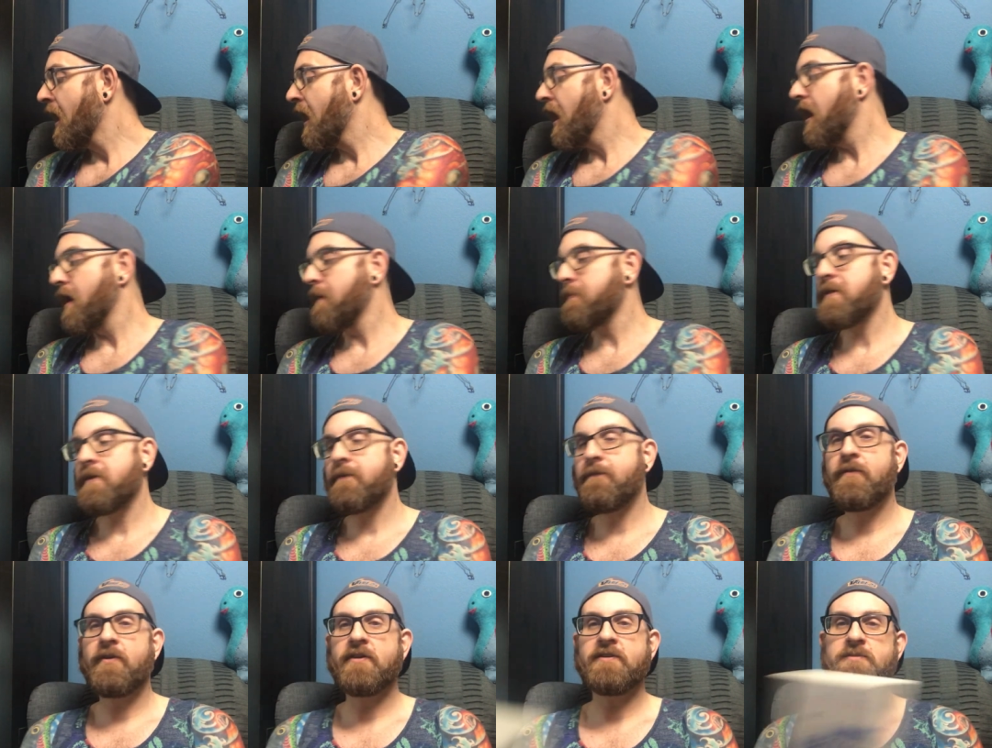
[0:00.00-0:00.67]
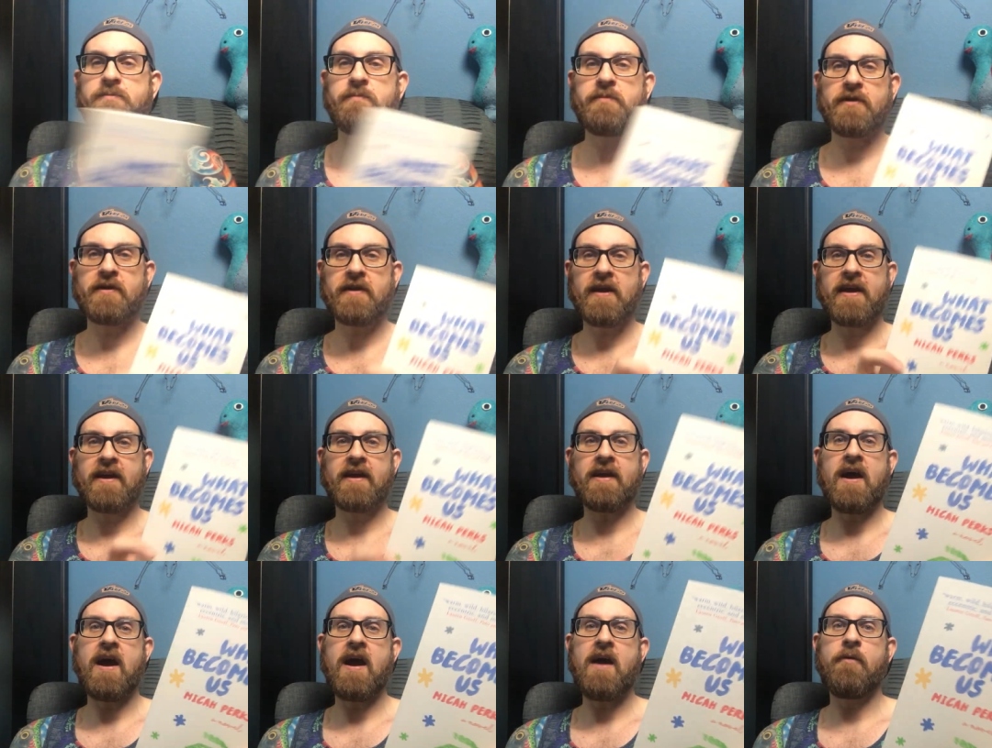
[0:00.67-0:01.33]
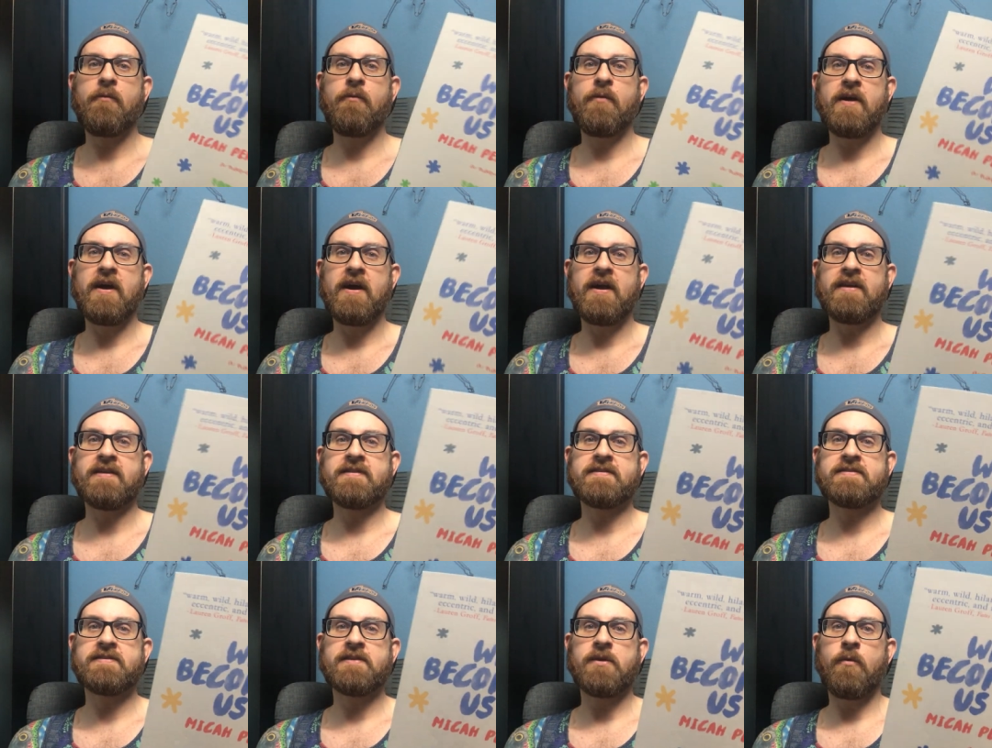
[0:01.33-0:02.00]
The first book I got
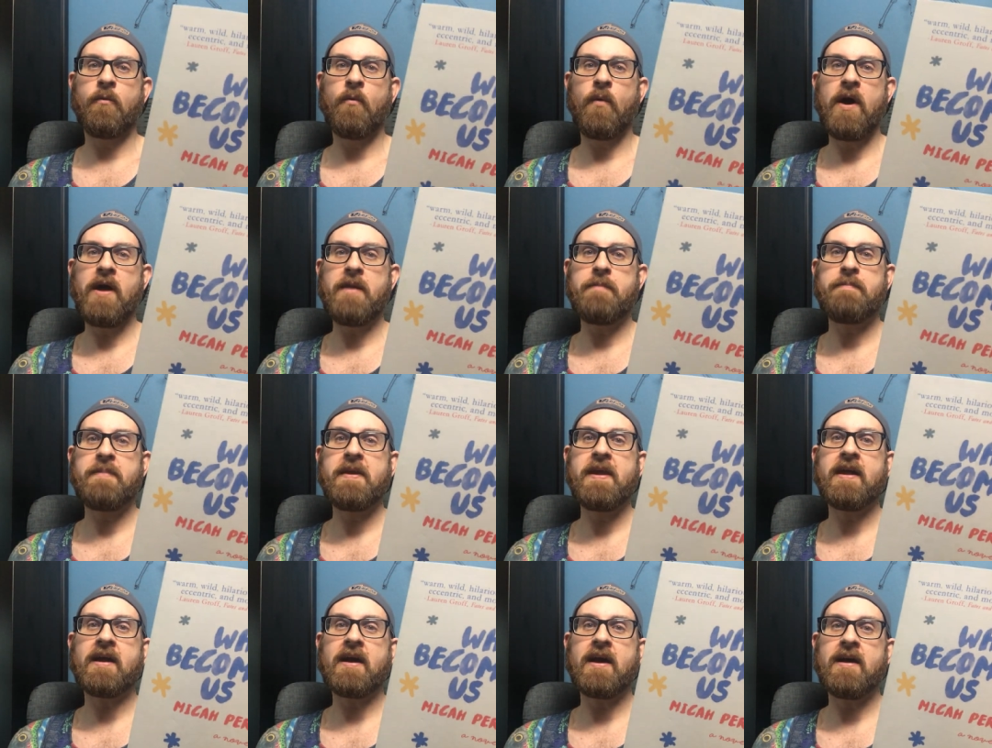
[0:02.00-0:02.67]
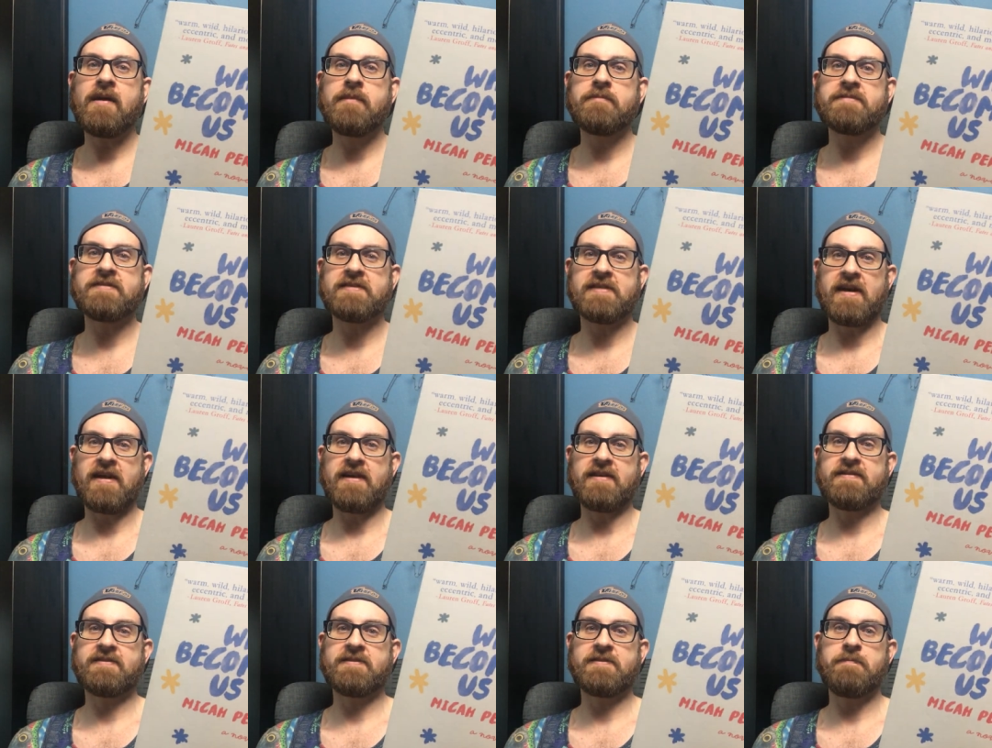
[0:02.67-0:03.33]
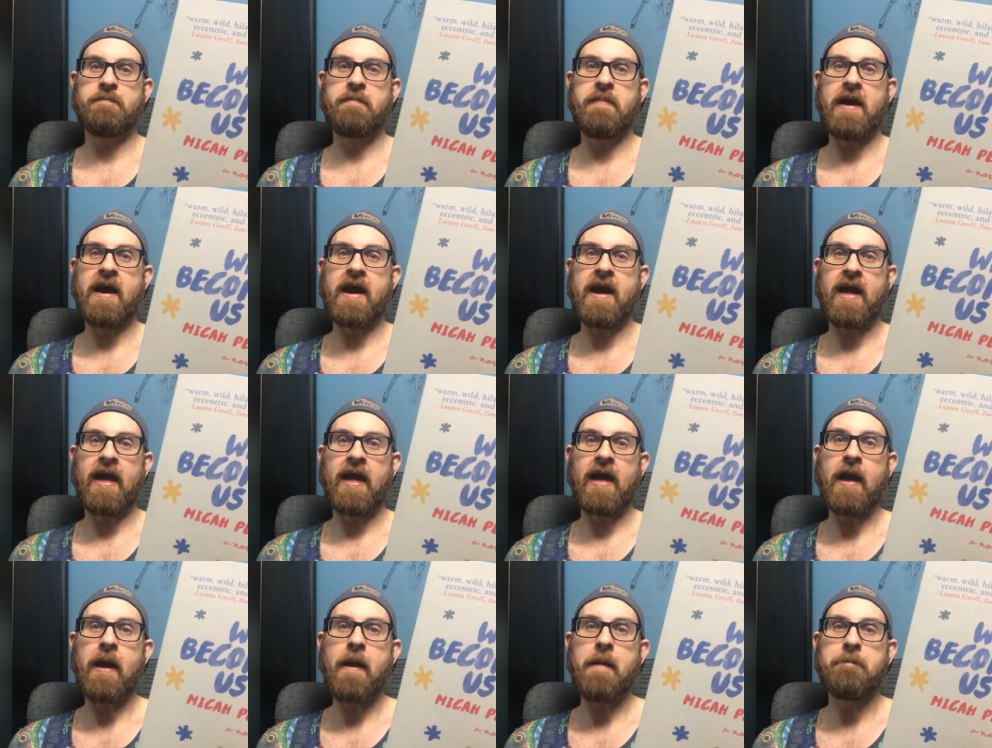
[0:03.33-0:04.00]
was What Becomes Us
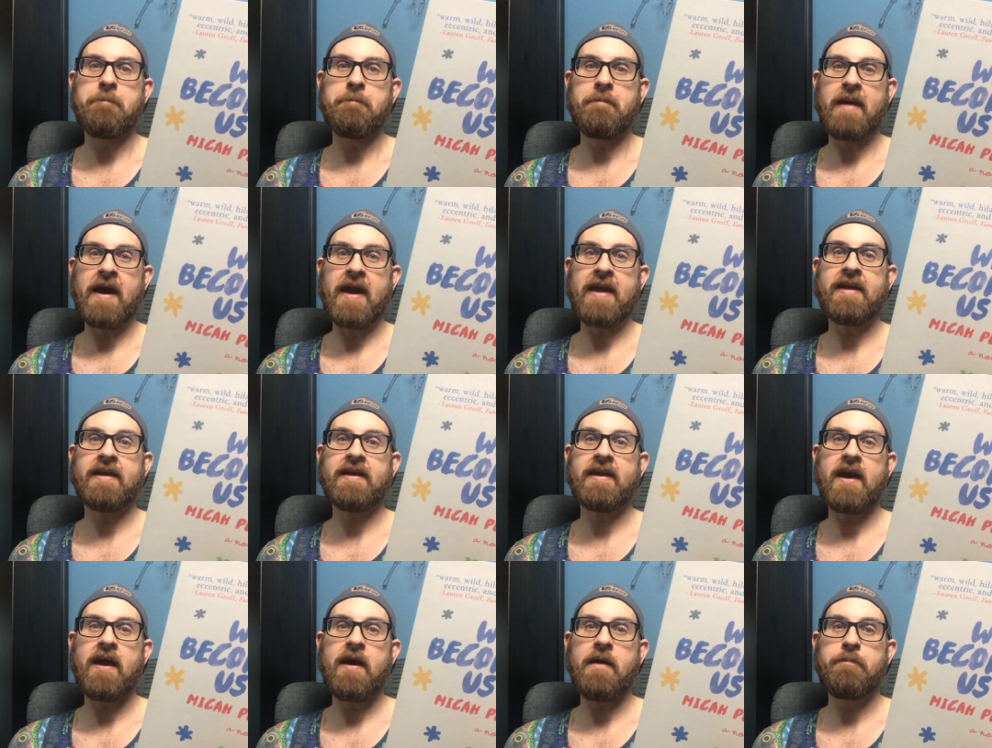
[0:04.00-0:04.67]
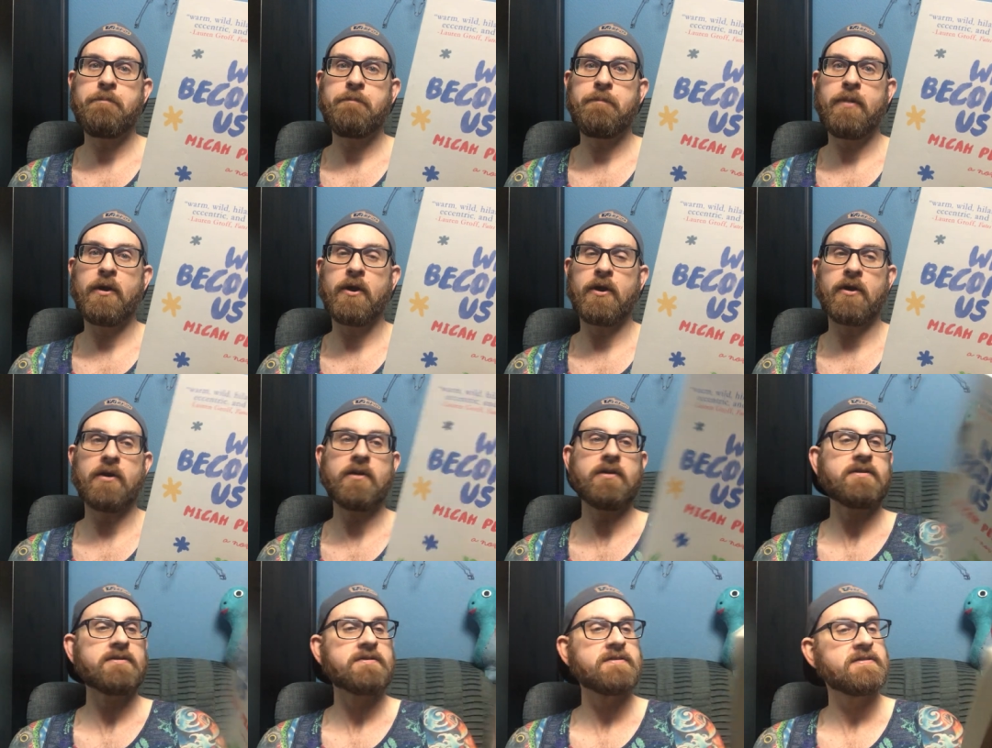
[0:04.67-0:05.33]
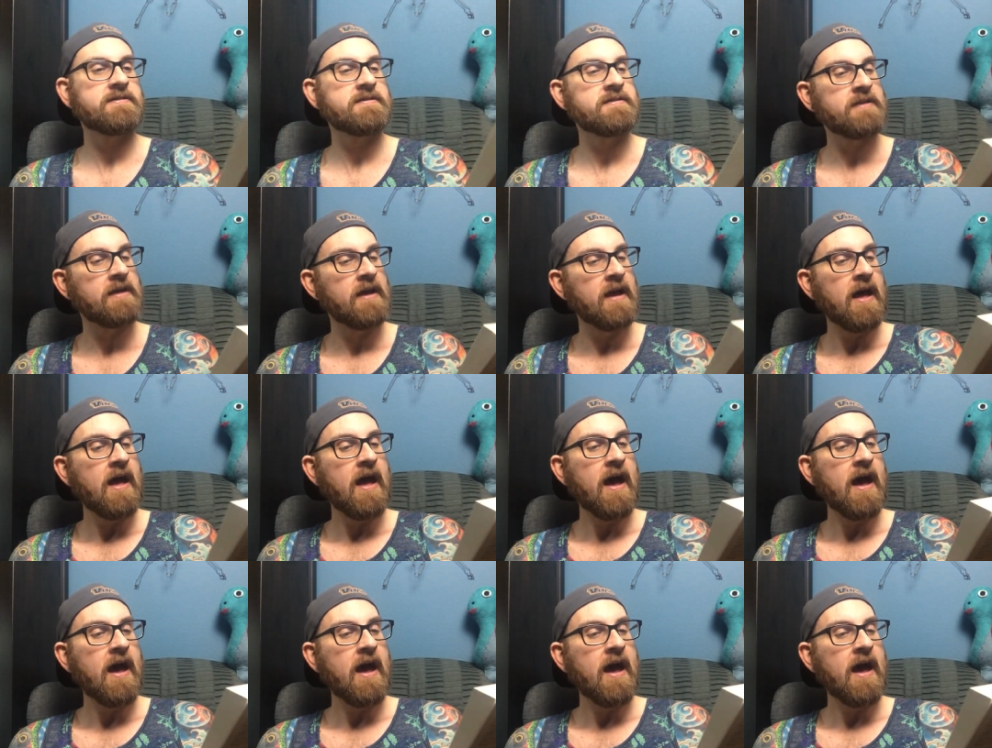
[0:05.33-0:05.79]
by Micah Perks.